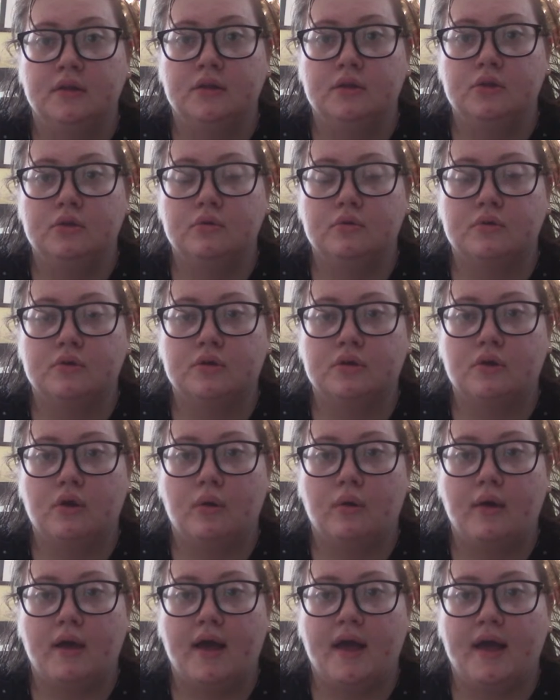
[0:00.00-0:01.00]
you could
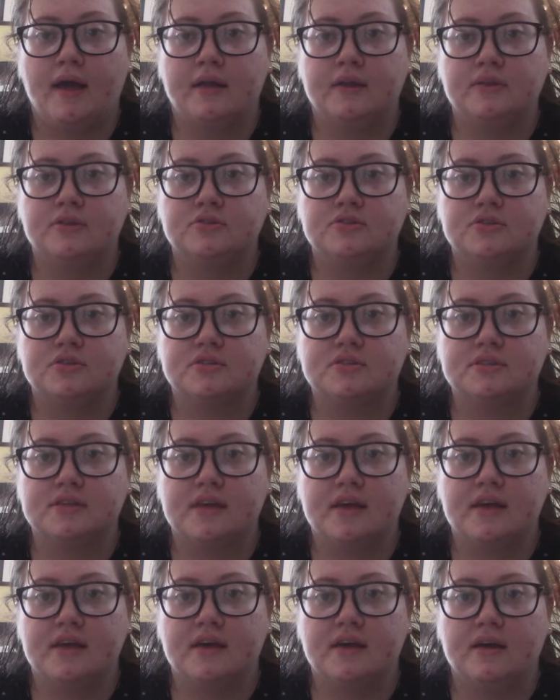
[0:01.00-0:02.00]
go ahead and just
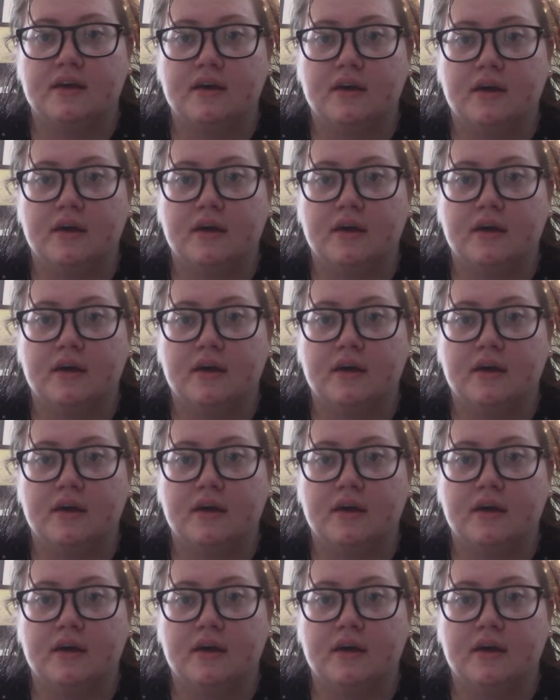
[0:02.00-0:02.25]
get